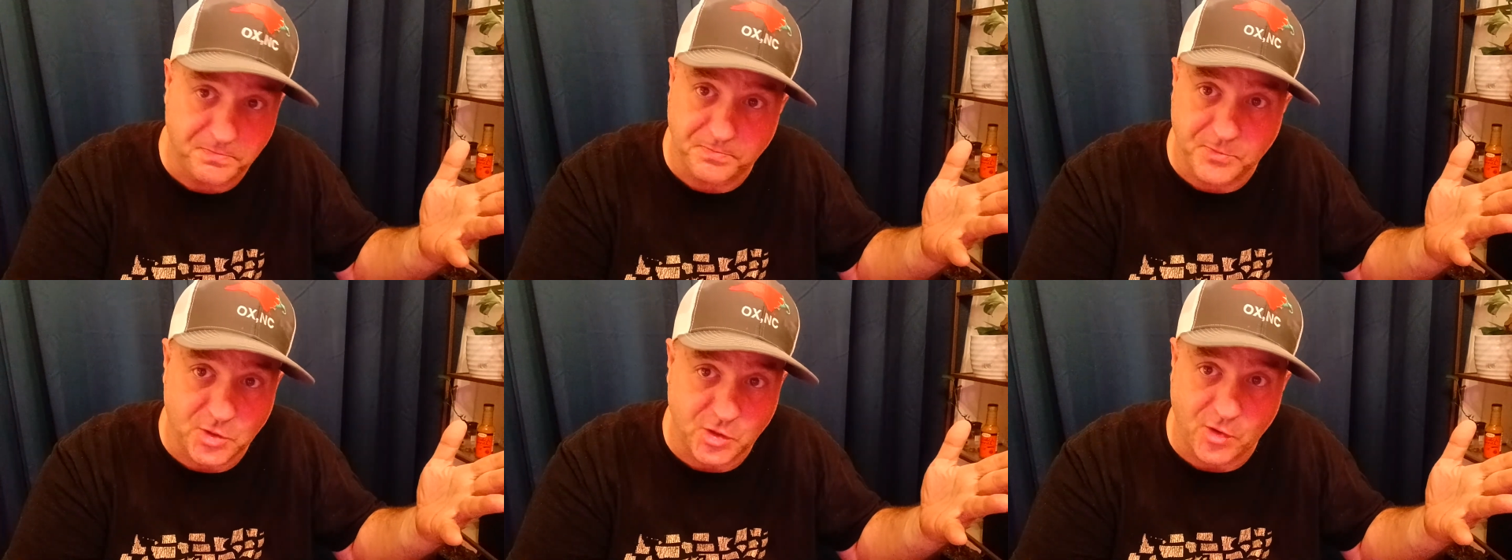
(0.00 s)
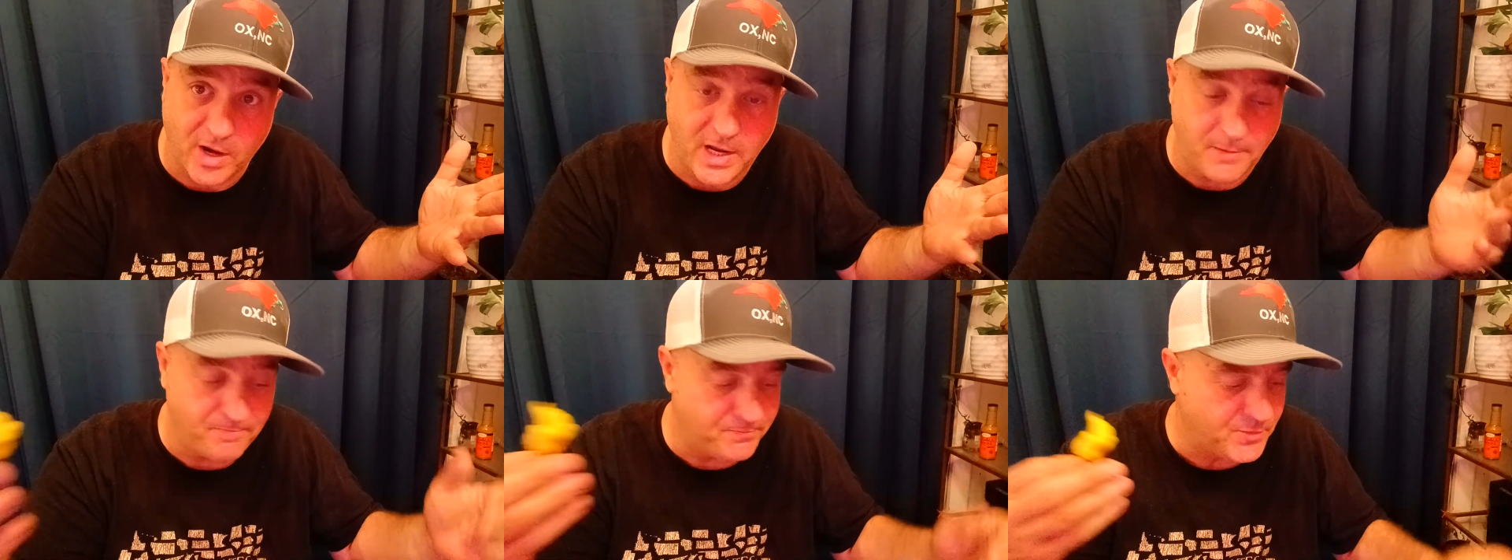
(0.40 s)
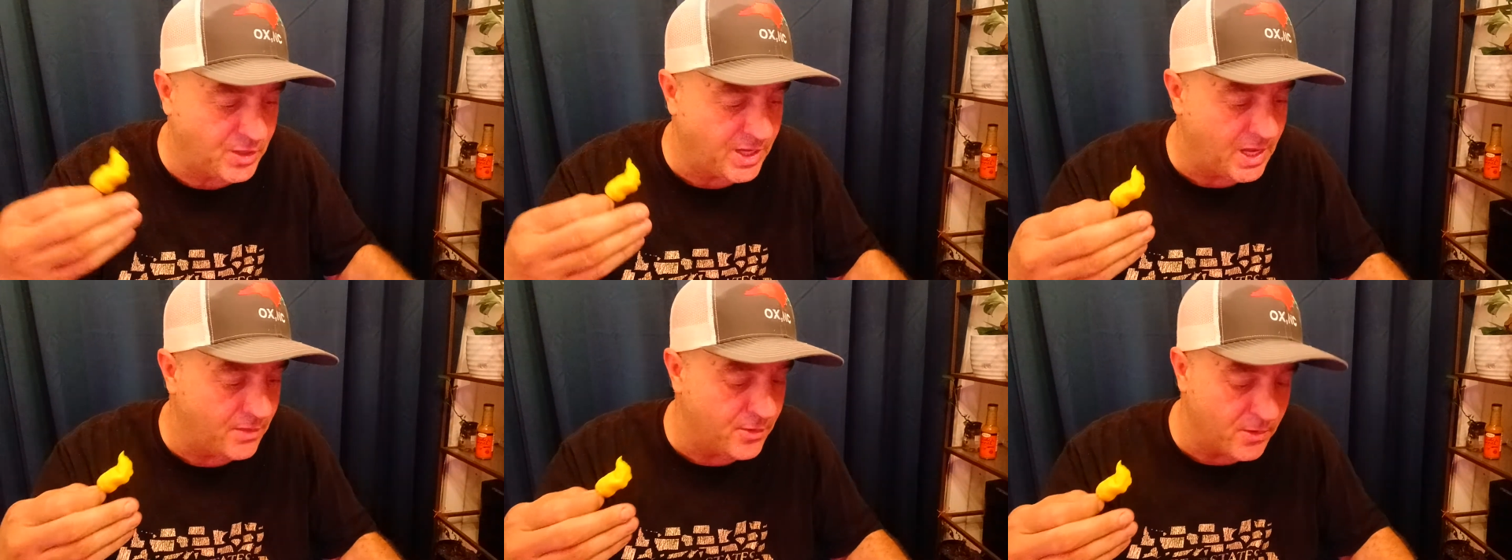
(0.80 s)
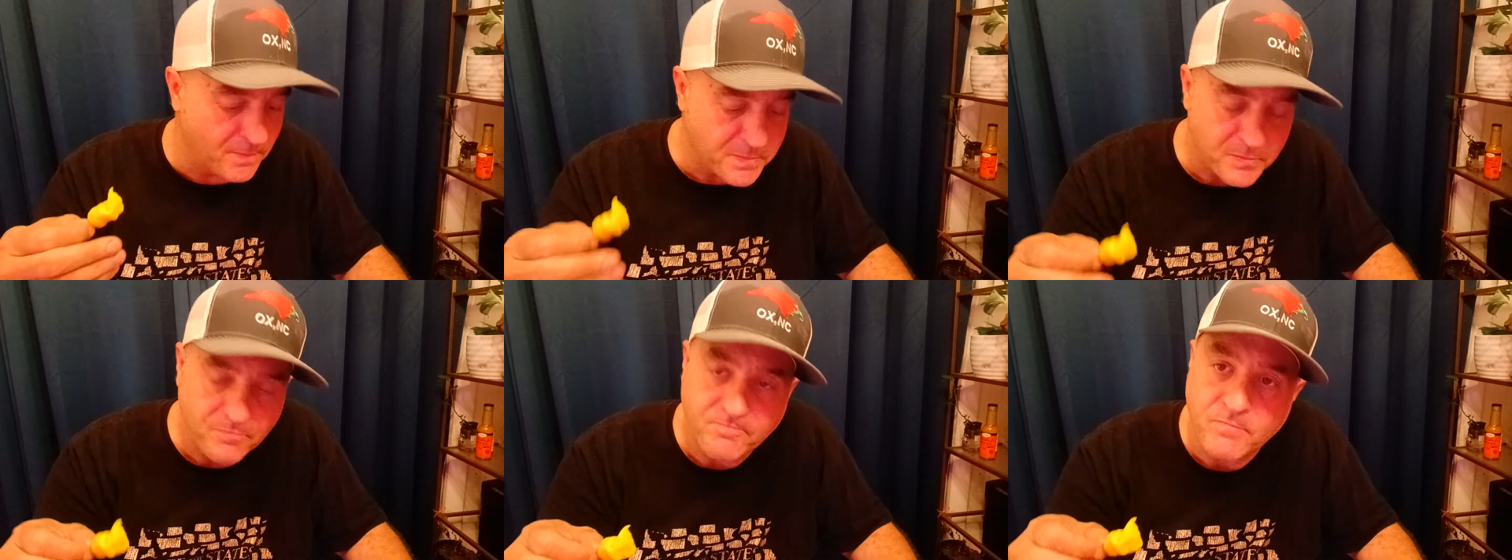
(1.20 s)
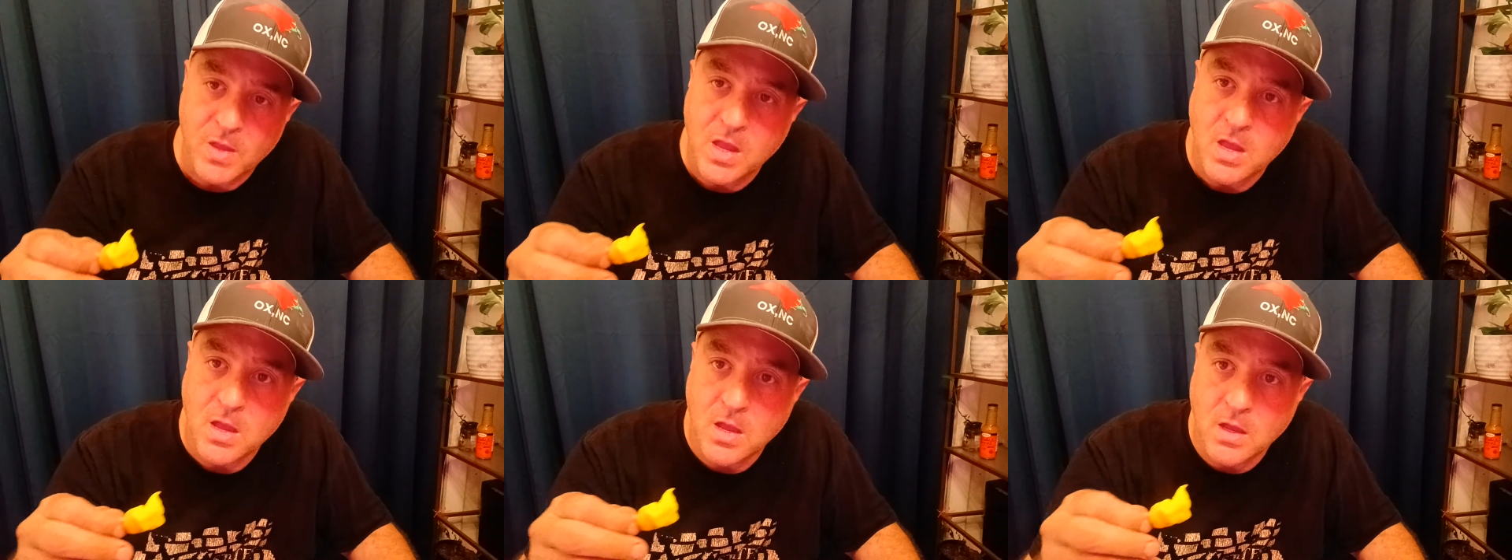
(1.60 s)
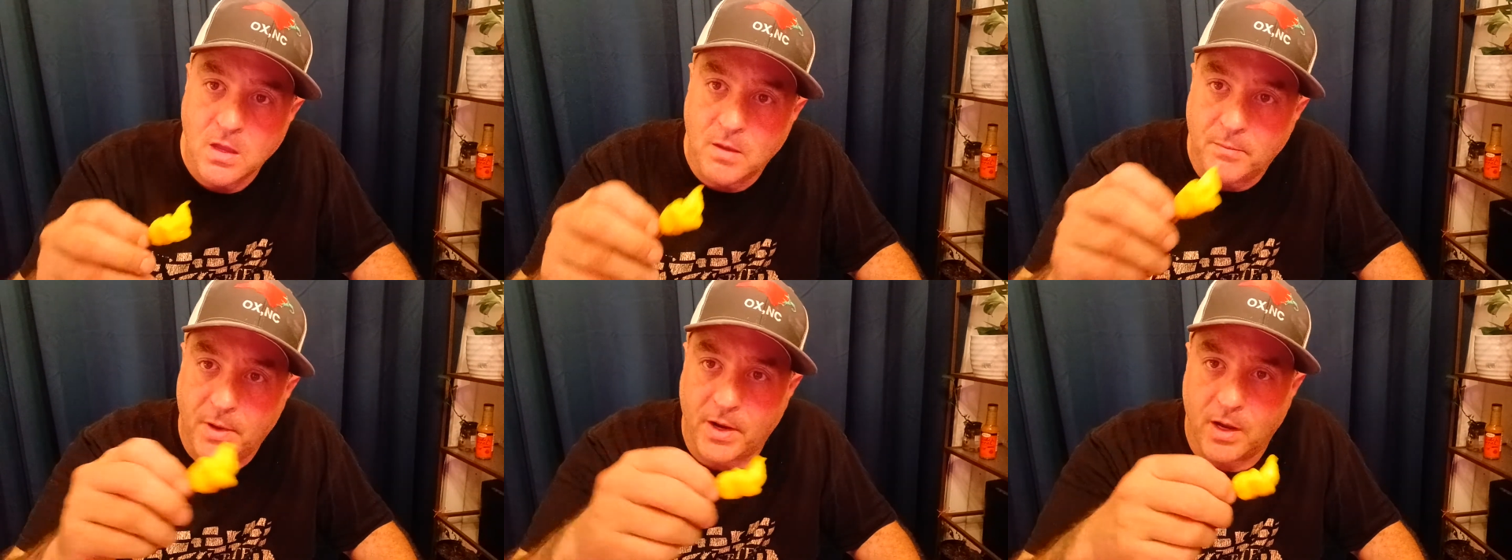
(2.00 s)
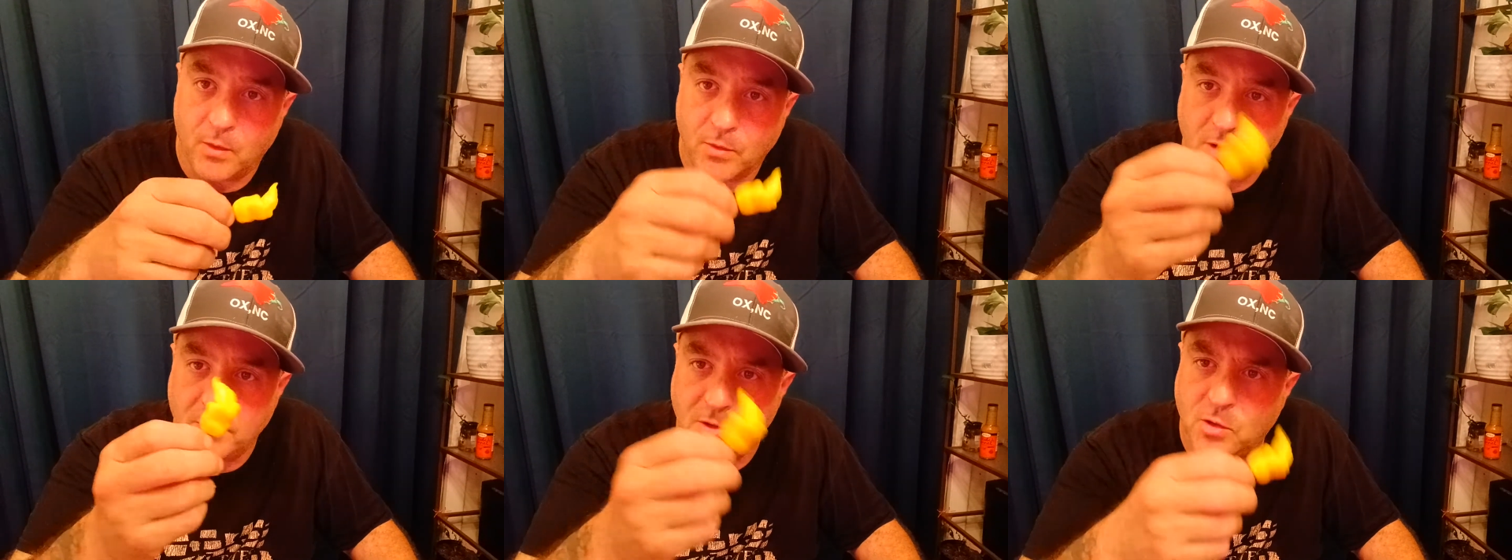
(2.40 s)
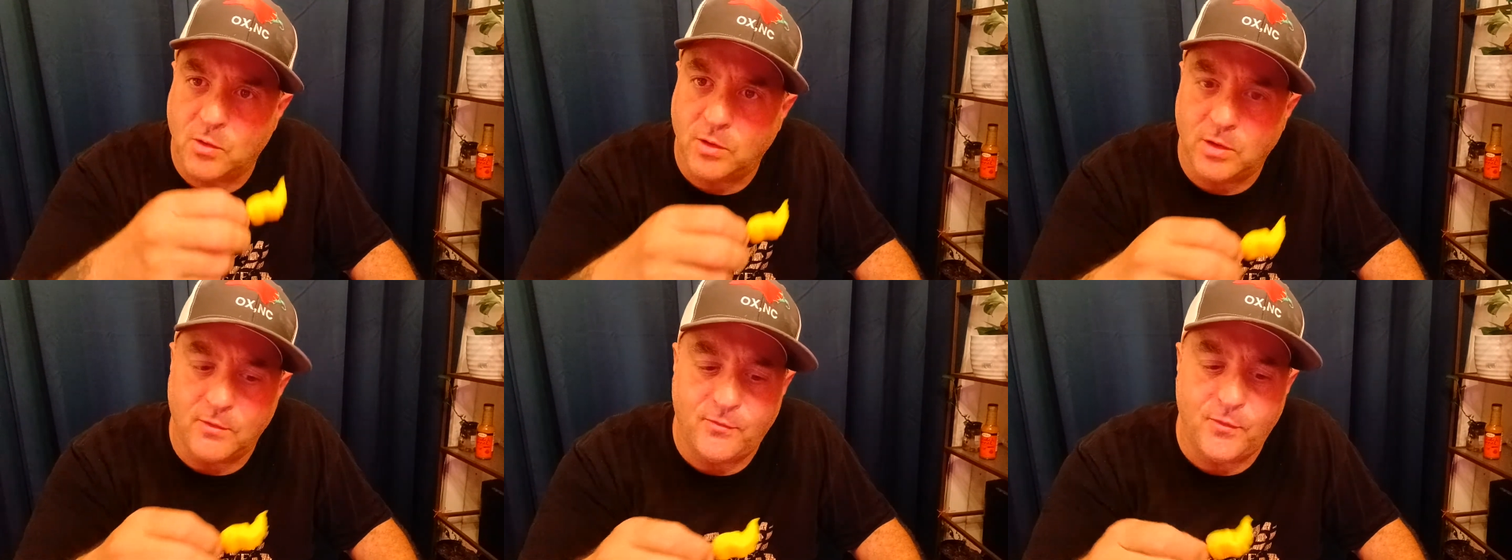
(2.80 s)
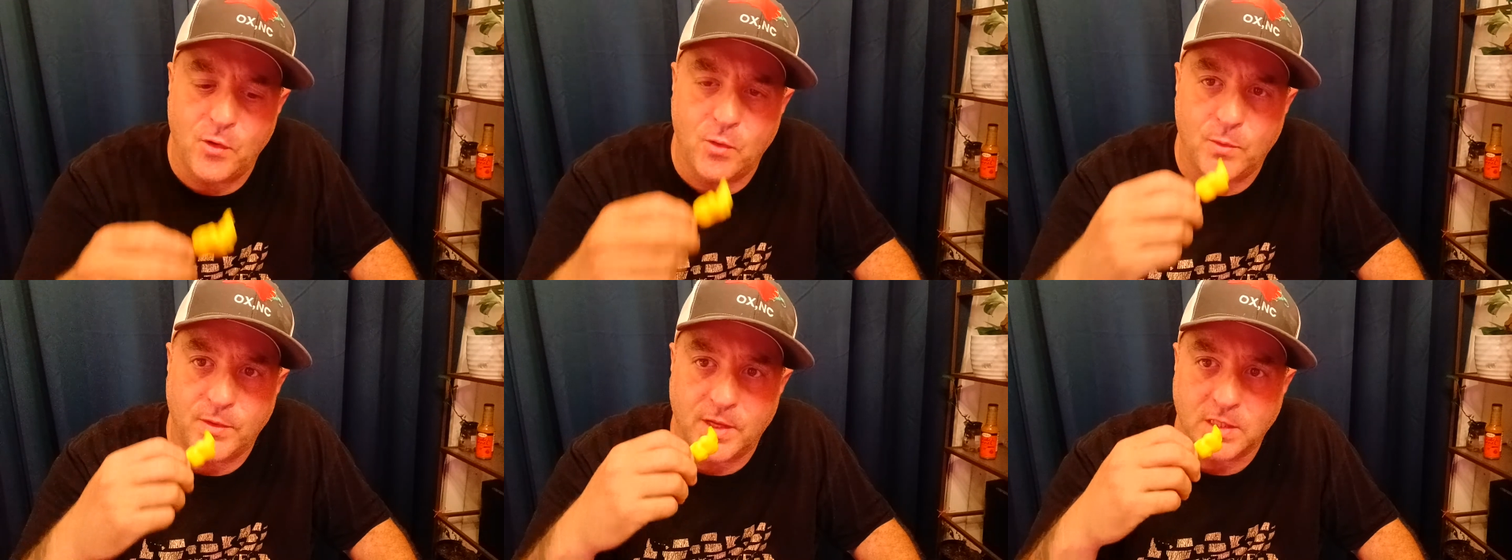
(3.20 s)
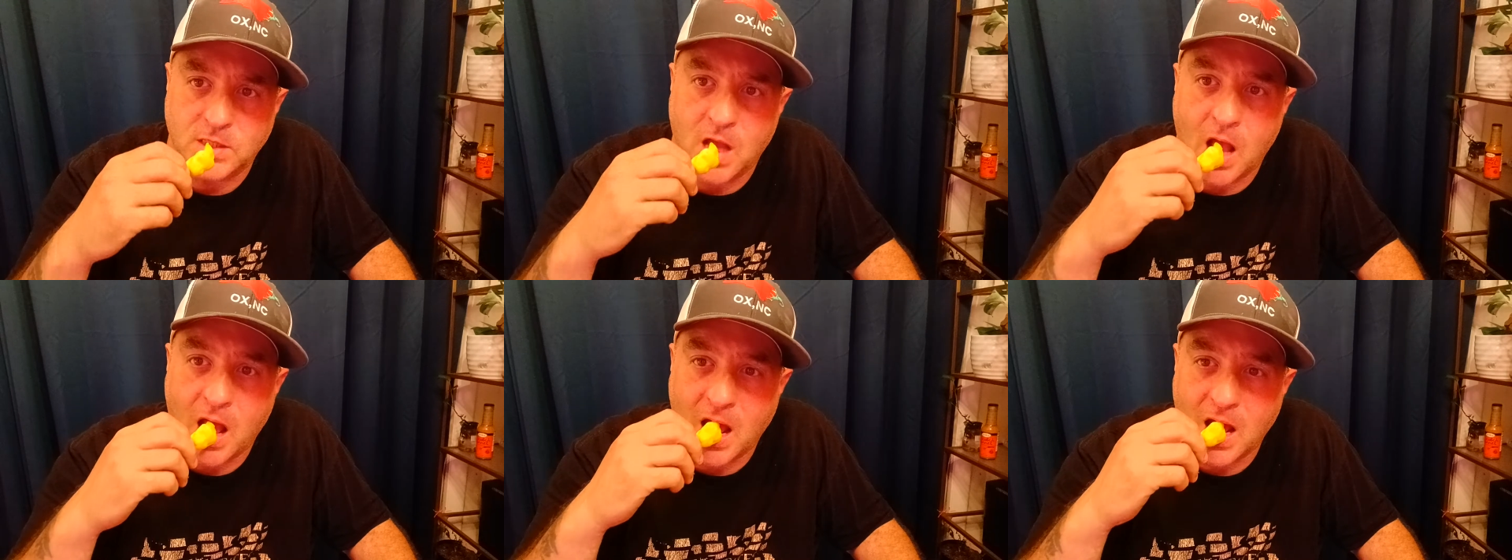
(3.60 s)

straight together. But uh, we're going to be doing a little food with this.